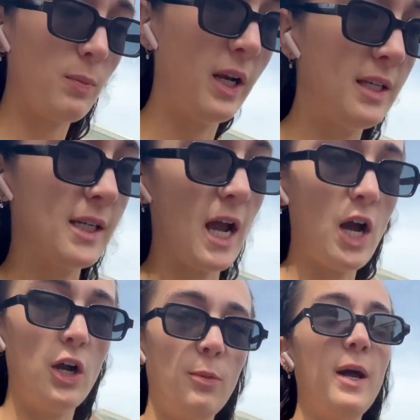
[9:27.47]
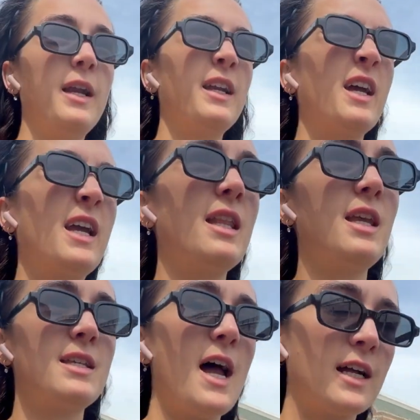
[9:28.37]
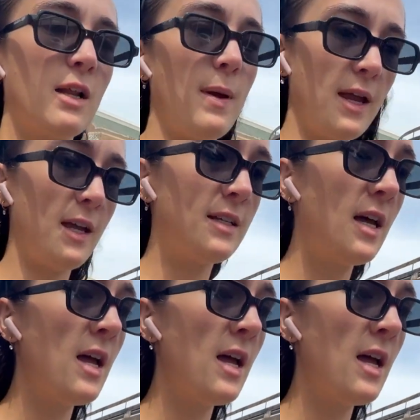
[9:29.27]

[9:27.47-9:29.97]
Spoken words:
We need to get home and get these acclimated.